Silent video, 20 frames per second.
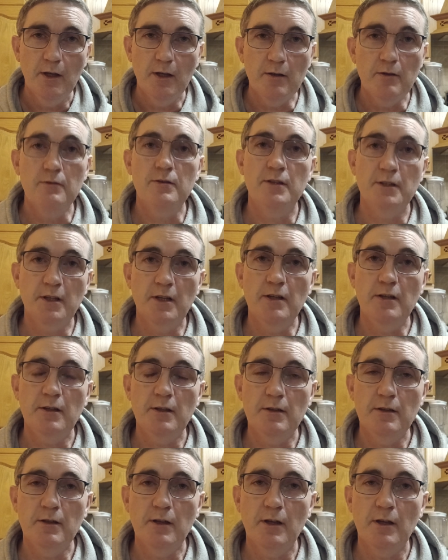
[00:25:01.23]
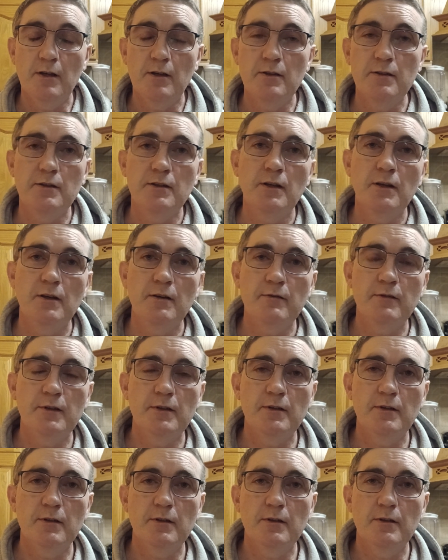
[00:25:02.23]
hallucinating and
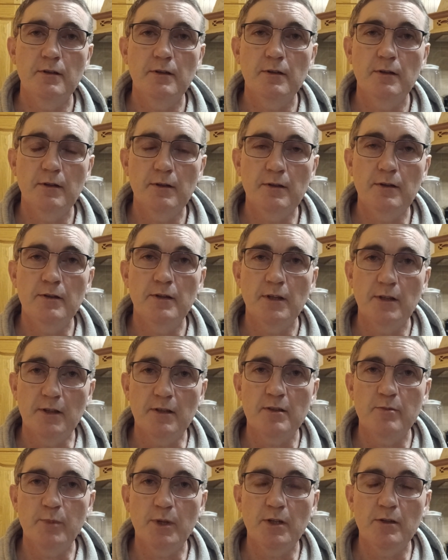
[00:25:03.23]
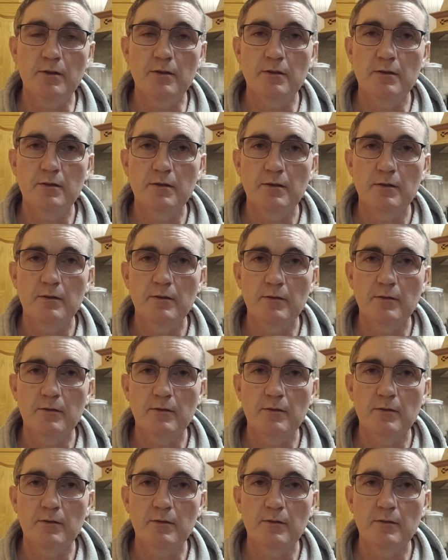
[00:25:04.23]
having a near-death experience.